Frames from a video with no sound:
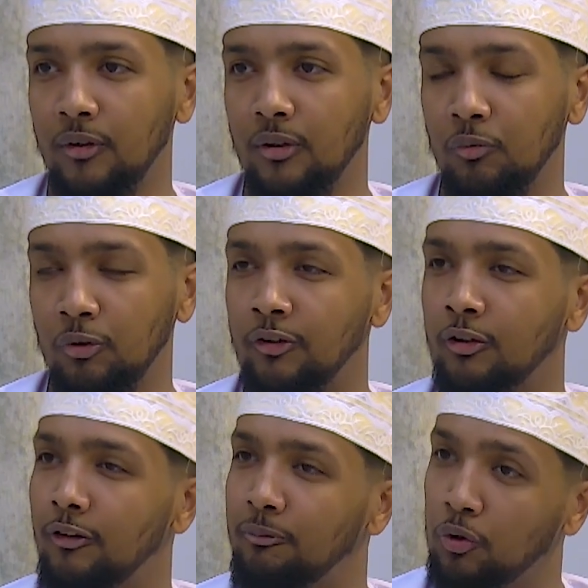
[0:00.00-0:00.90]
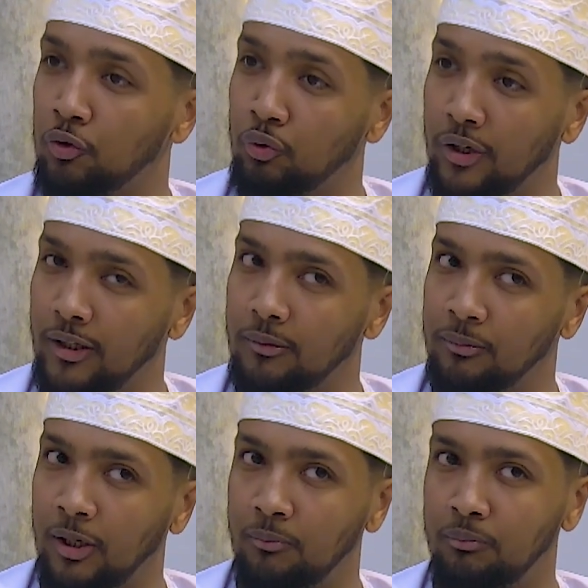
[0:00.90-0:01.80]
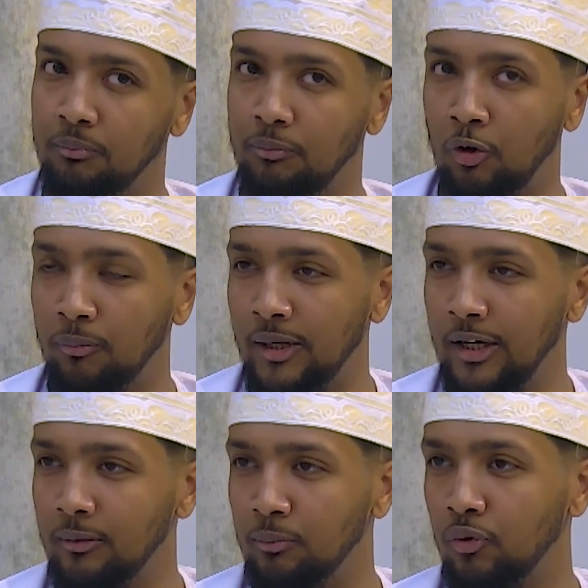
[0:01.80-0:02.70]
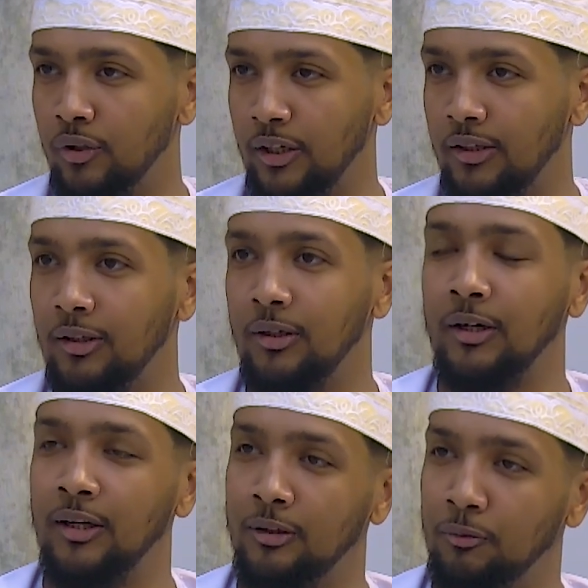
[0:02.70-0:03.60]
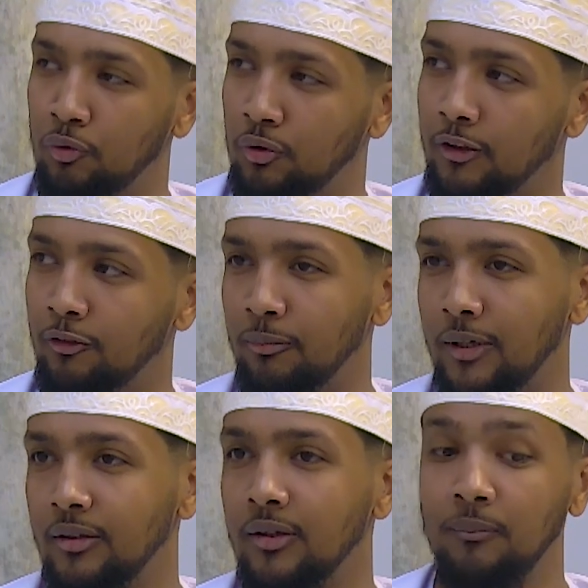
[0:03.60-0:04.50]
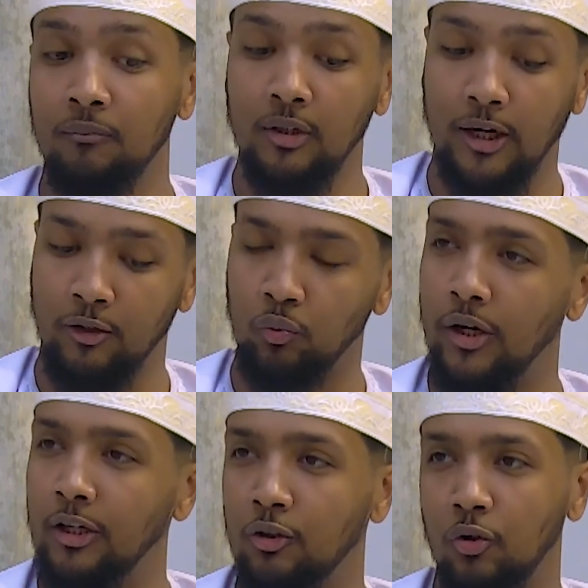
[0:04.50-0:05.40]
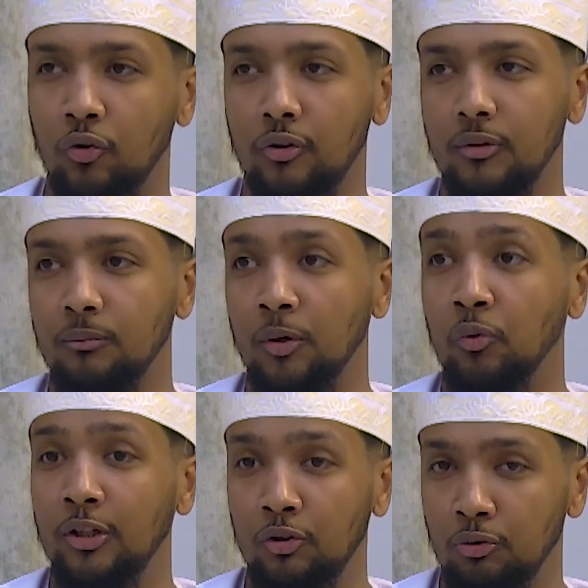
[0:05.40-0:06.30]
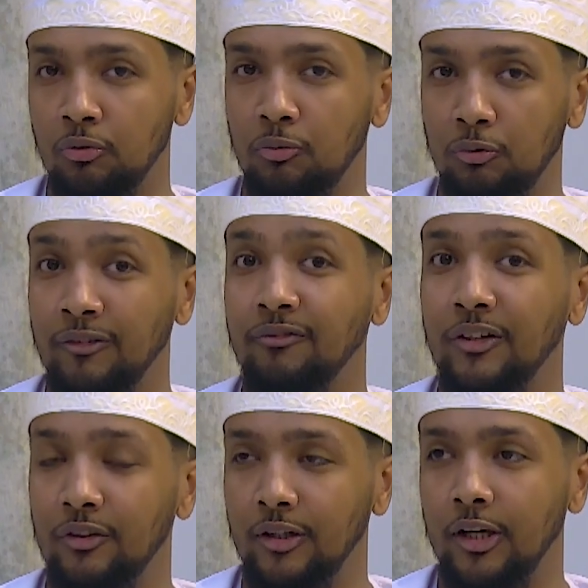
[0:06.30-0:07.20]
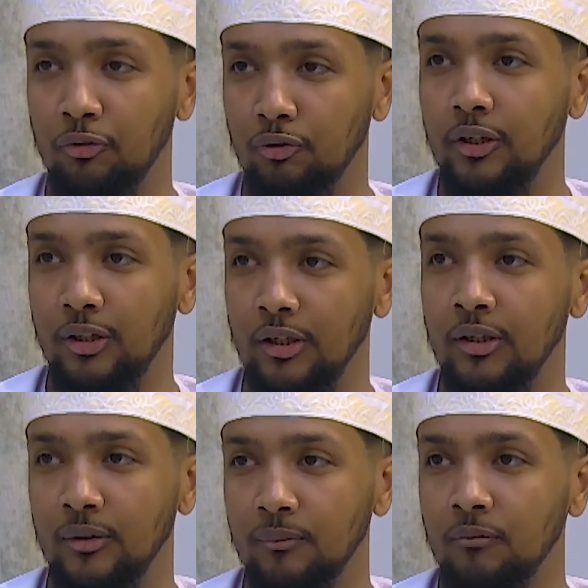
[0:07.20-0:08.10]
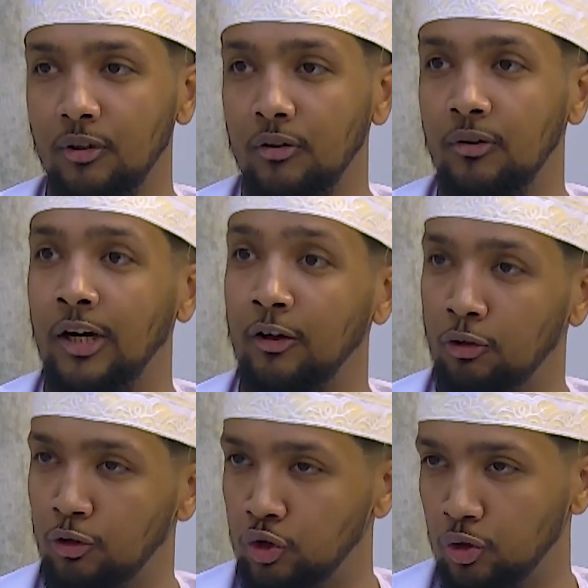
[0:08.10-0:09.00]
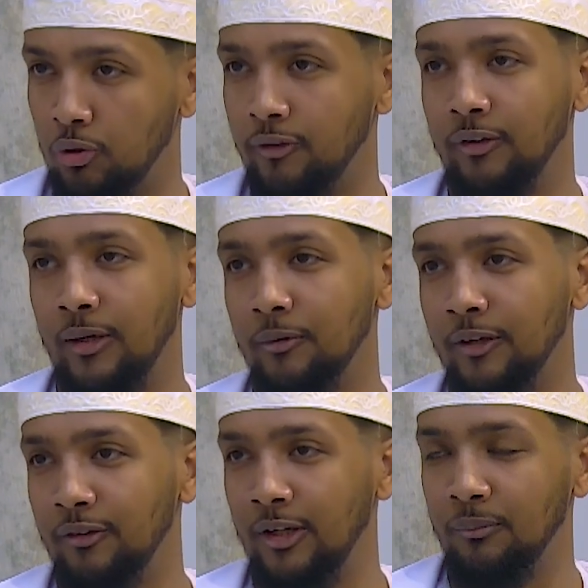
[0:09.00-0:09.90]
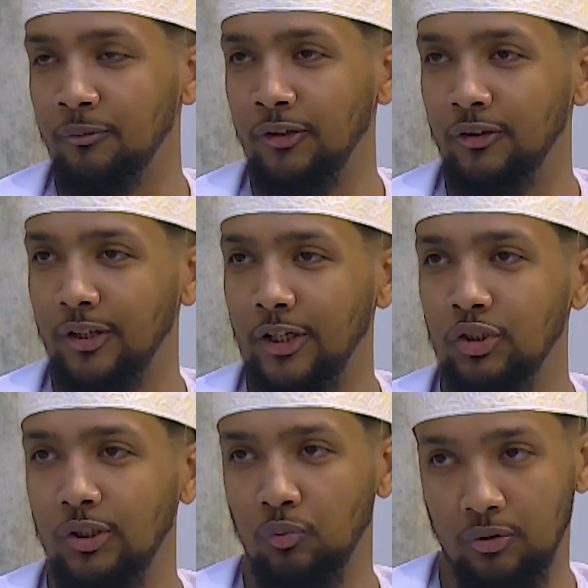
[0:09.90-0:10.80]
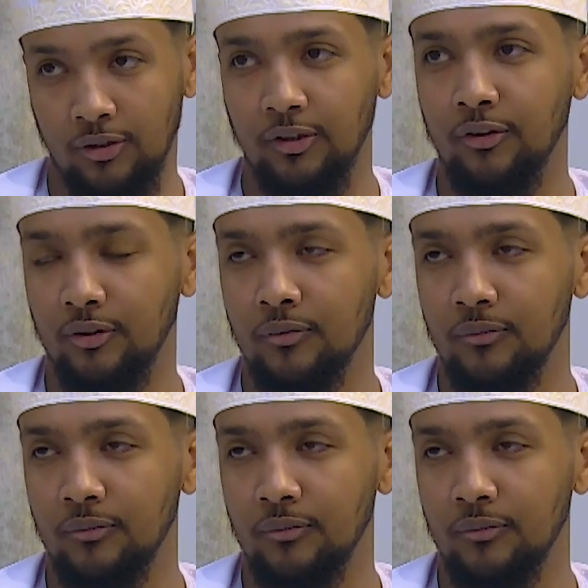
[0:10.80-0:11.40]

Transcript: There's a lot of books written about Oman, Bosaidi, and the Sultan of Oman and the Swahili coast, but we need to investigate archaeological investigations. We need this.